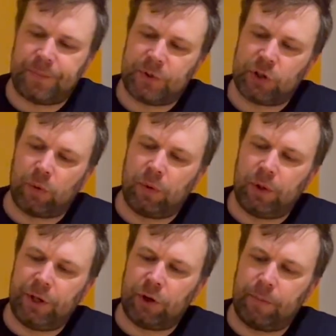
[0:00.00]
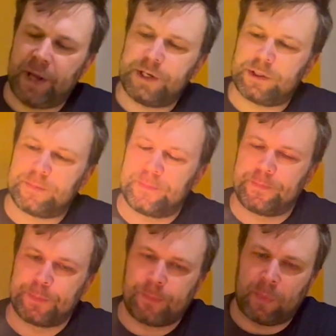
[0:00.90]
So lit your match
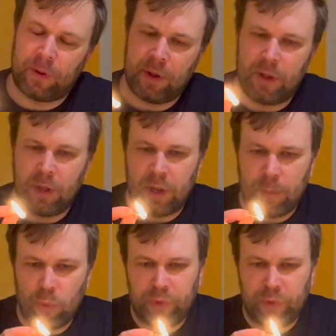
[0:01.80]
Move